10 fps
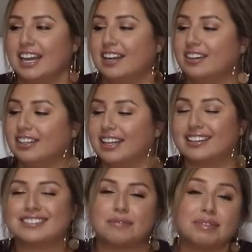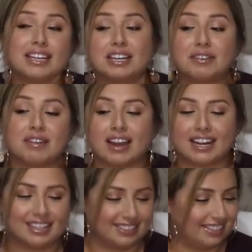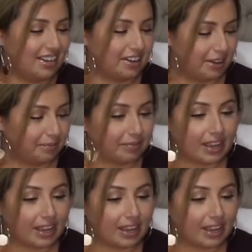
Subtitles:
And you're like, something new, honey. All right.